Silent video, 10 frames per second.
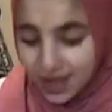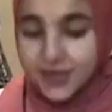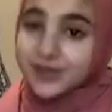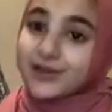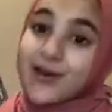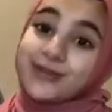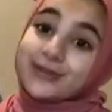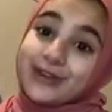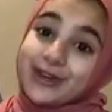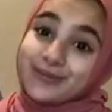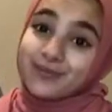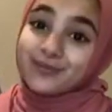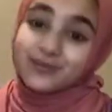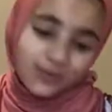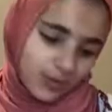this is also really
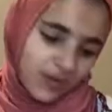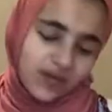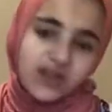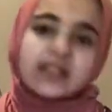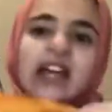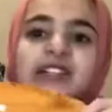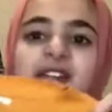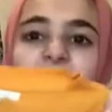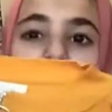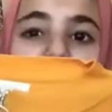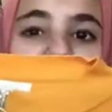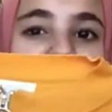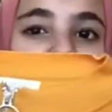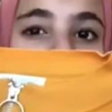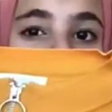cool. It's actually like a
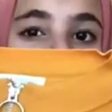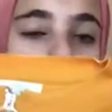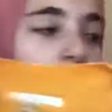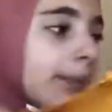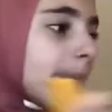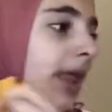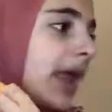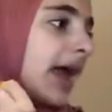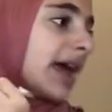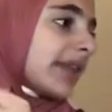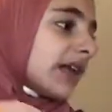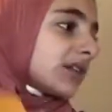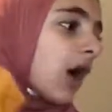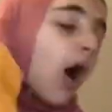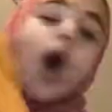mustardy color. And that's
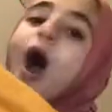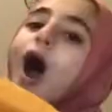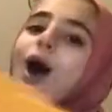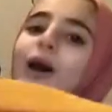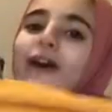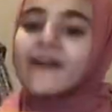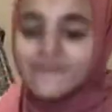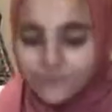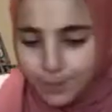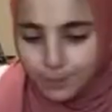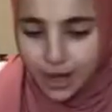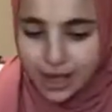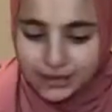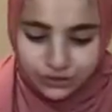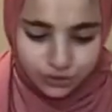all of
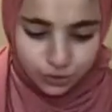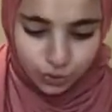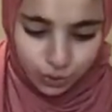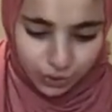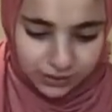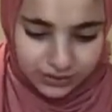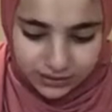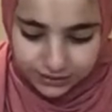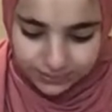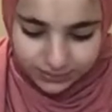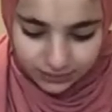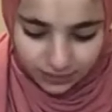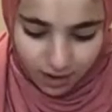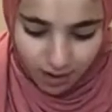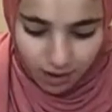my school
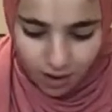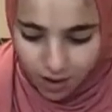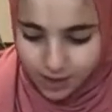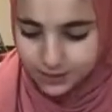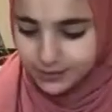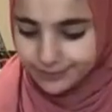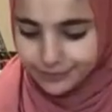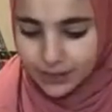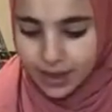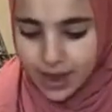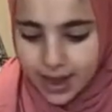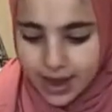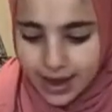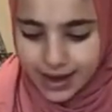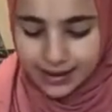supplies.
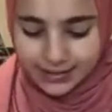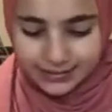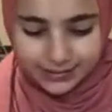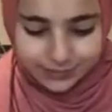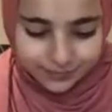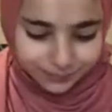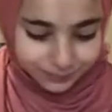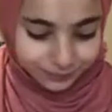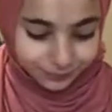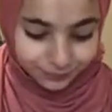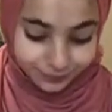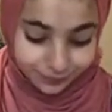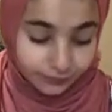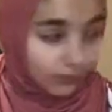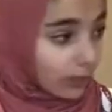Yeah, it's
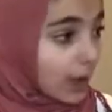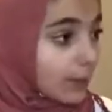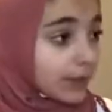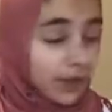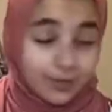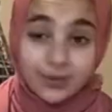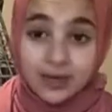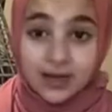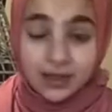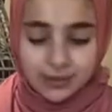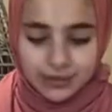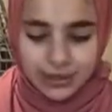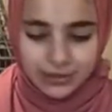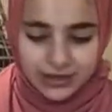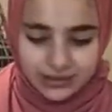totally my school
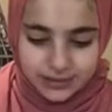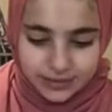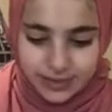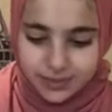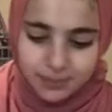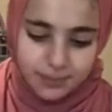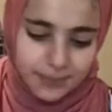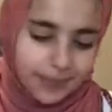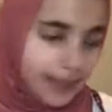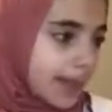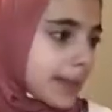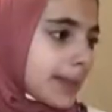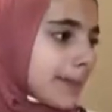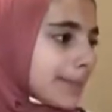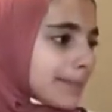supplies. They're
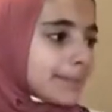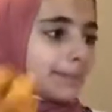clothing.